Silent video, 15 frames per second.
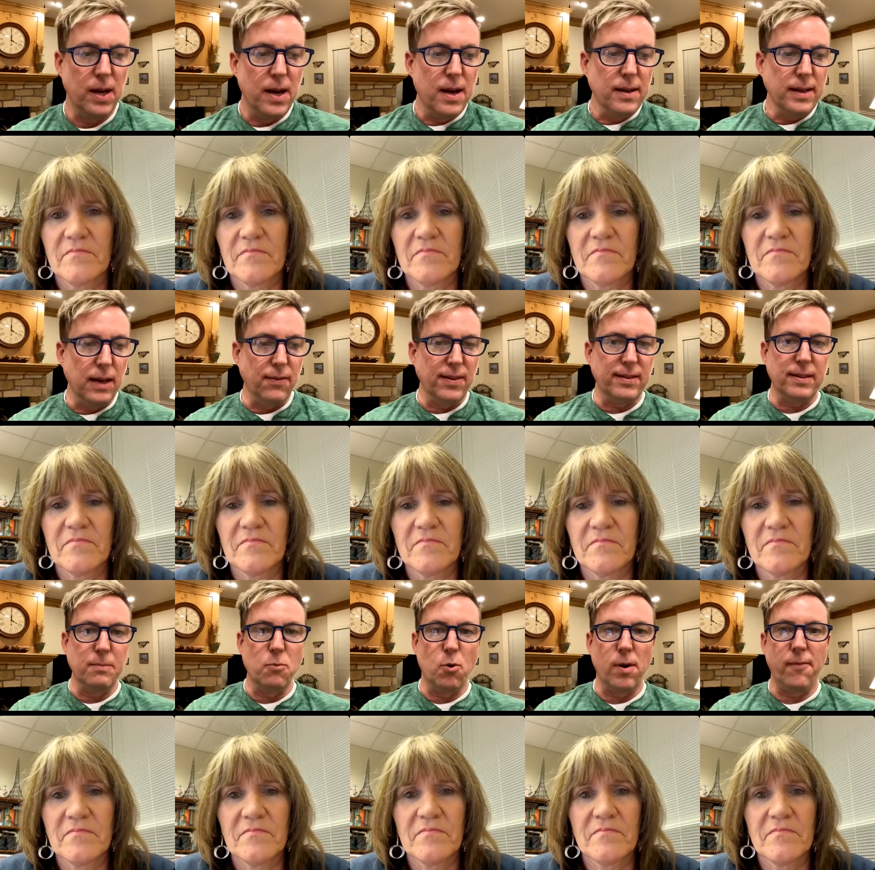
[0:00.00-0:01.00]
Speaker 1: give us some
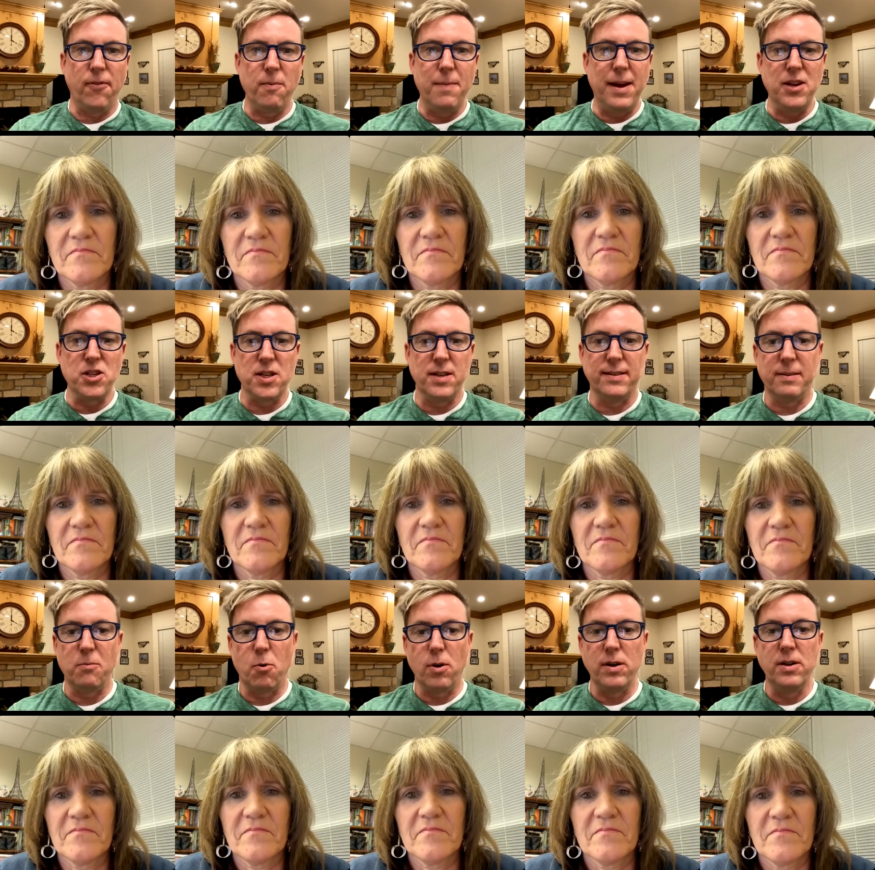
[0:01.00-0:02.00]
more information, some
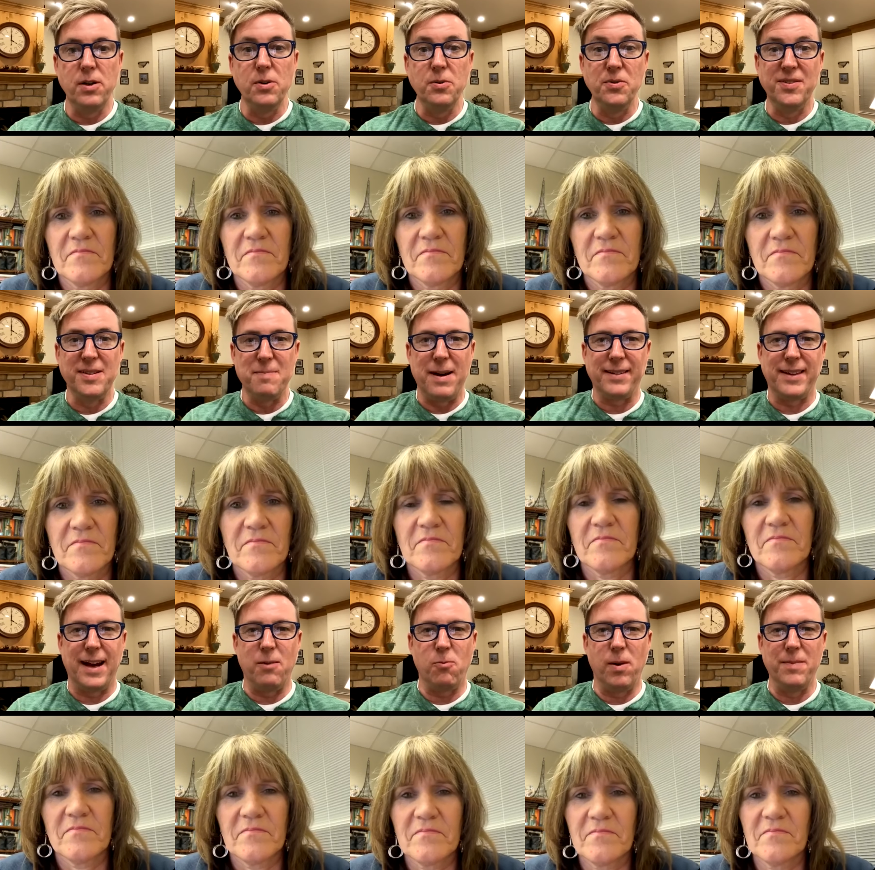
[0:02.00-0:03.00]
more news about
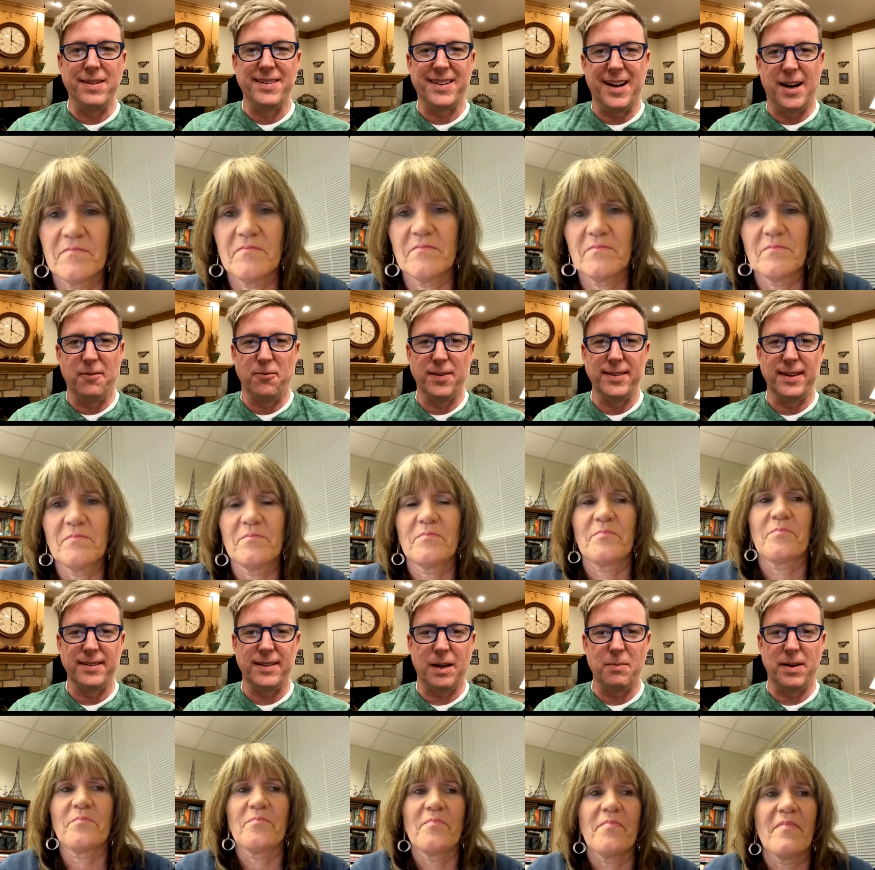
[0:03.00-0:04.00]
that women's conference that's
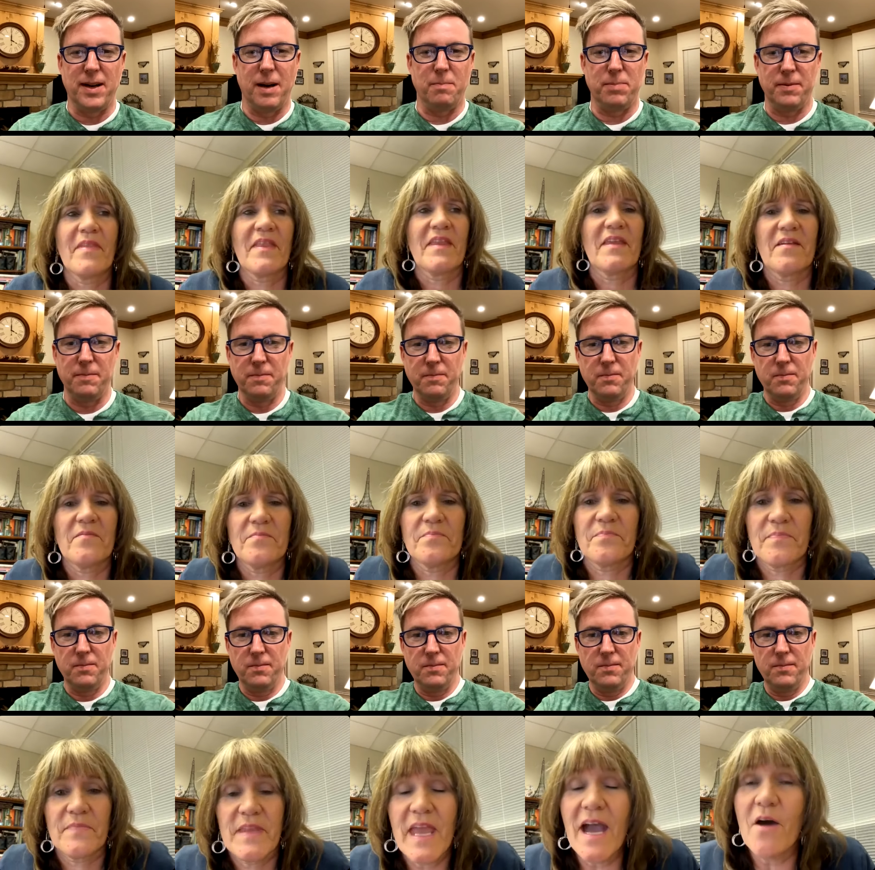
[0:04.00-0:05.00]
coming up?
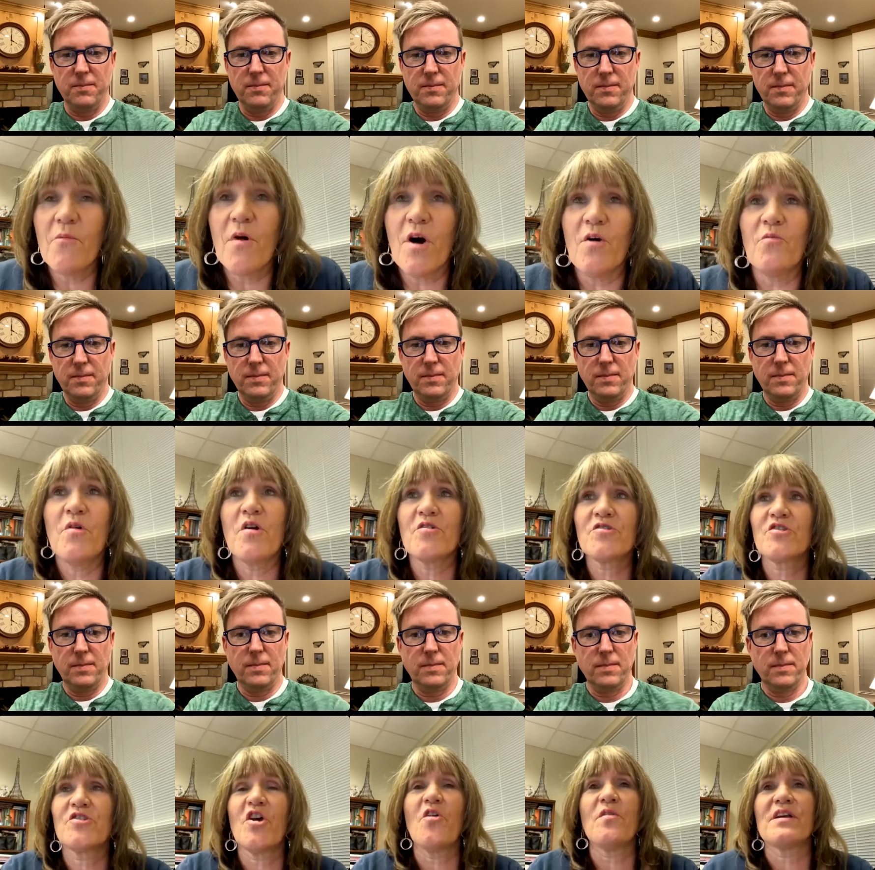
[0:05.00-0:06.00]
Speaker 2: Yeah, well, we're
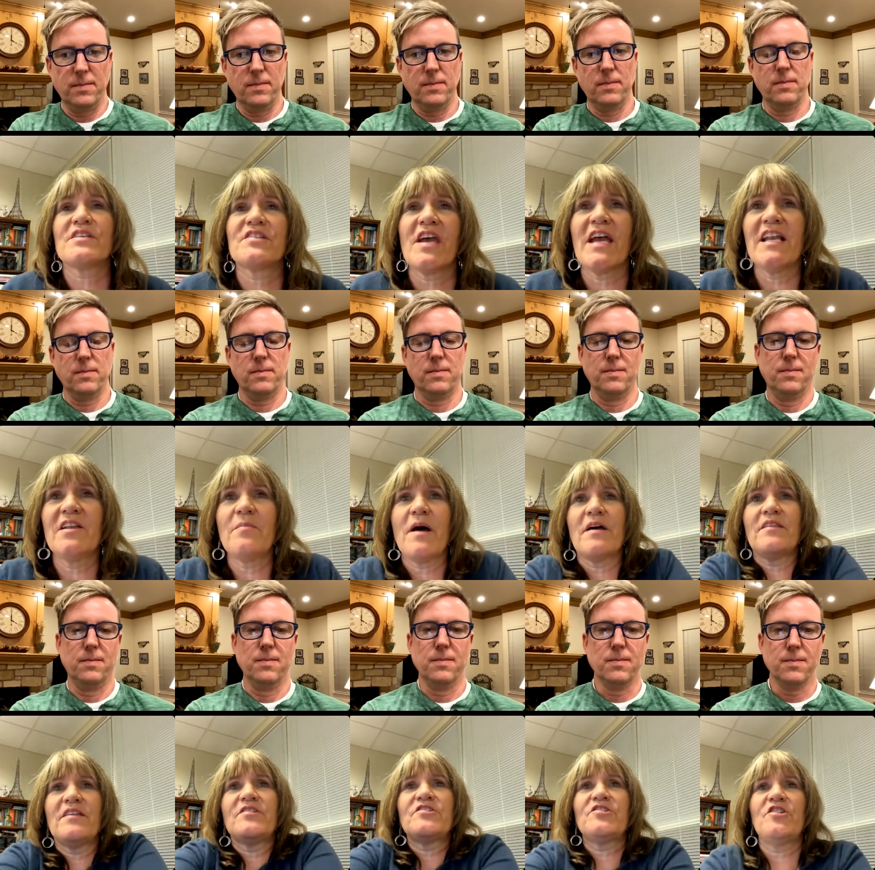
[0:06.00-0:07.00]
so excited about
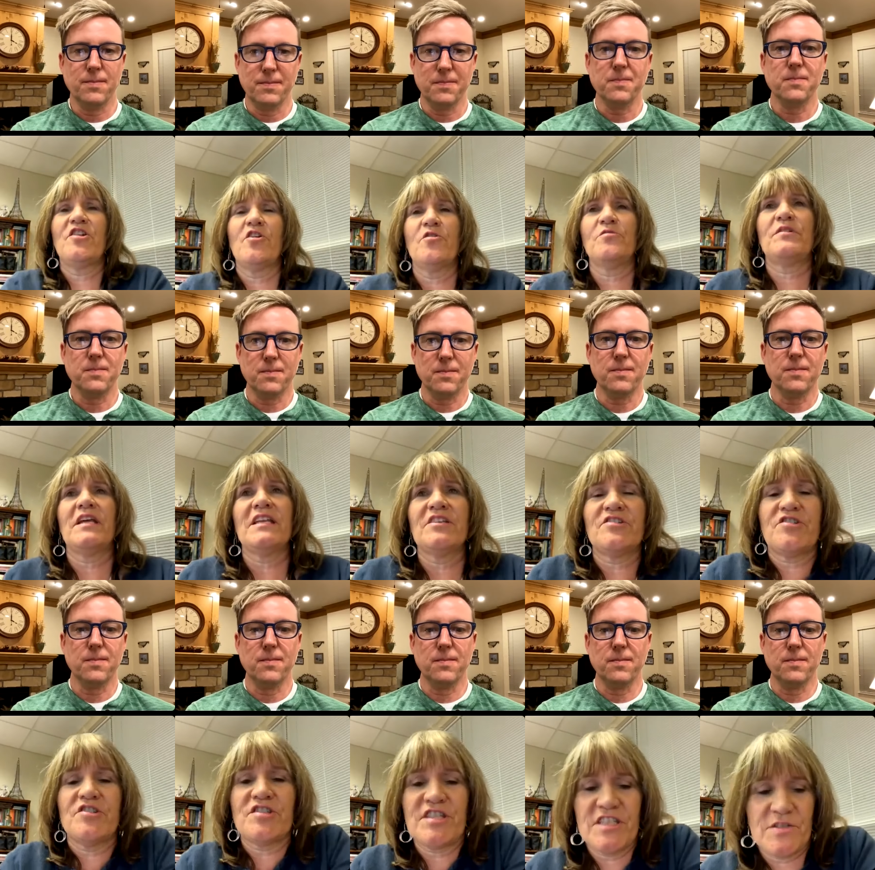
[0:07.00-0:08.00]
this. You know, Dennis,
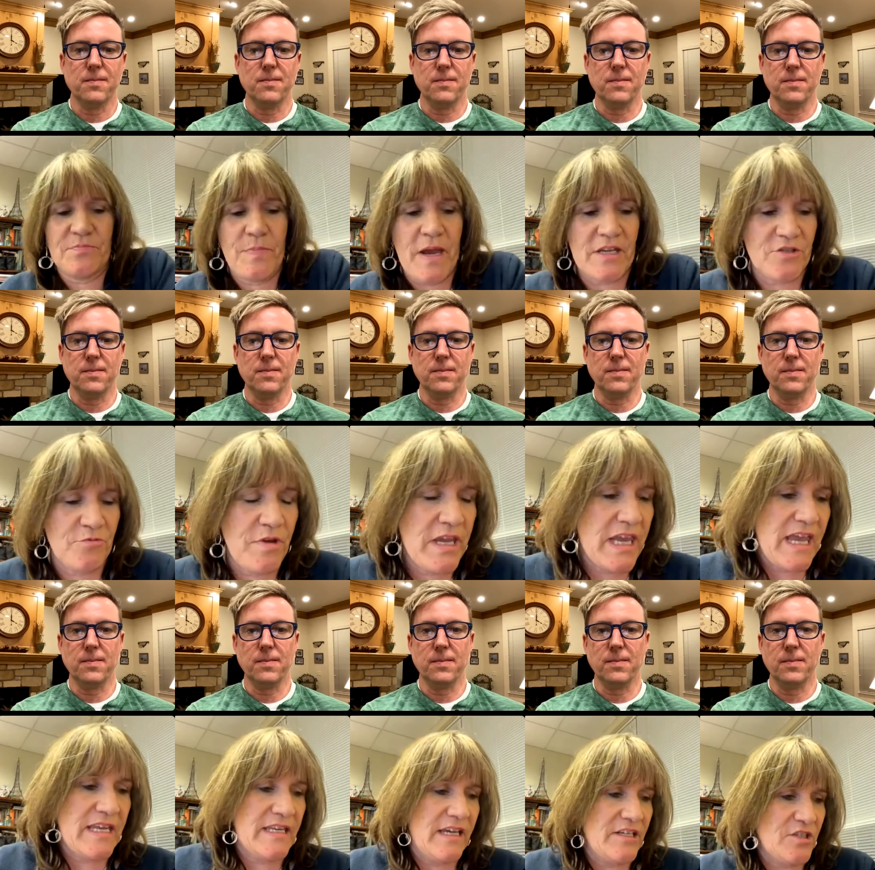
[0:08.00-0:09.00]
just this past
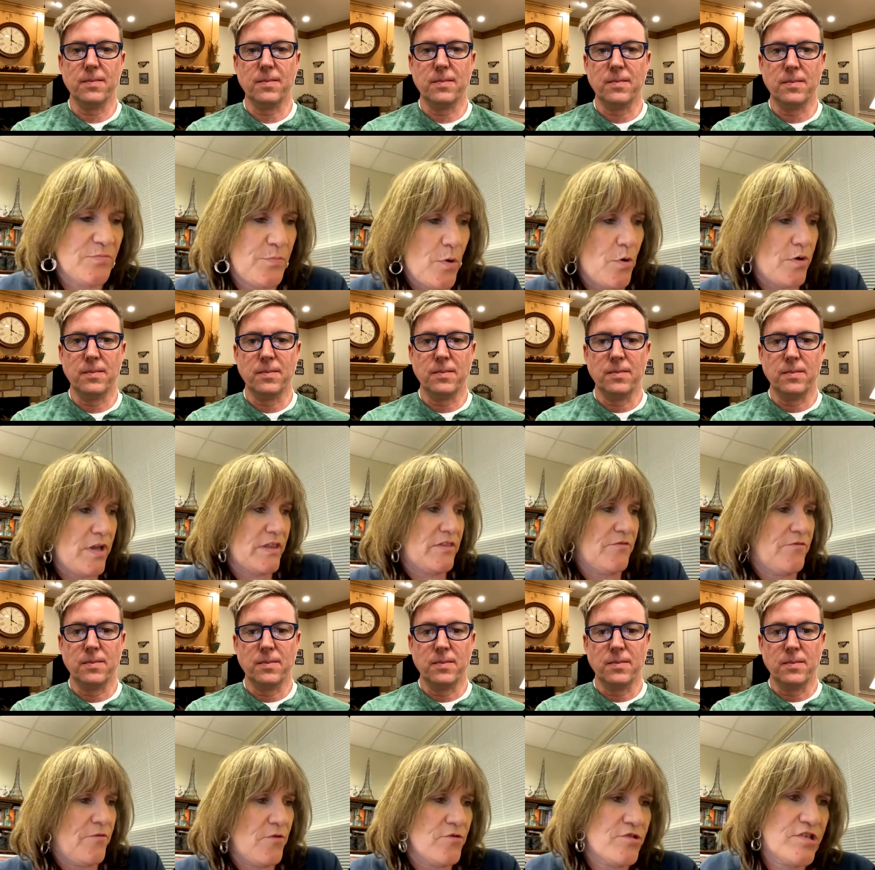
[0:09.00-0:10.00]
weekend, I spoke at the
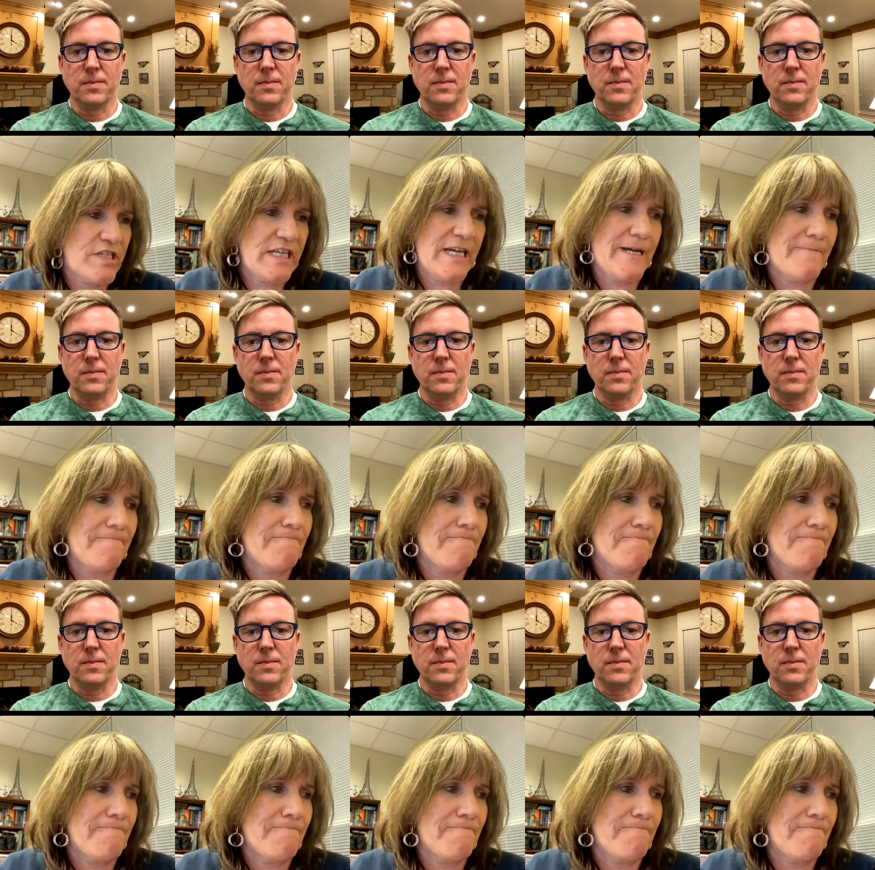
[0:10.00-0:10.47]
first um,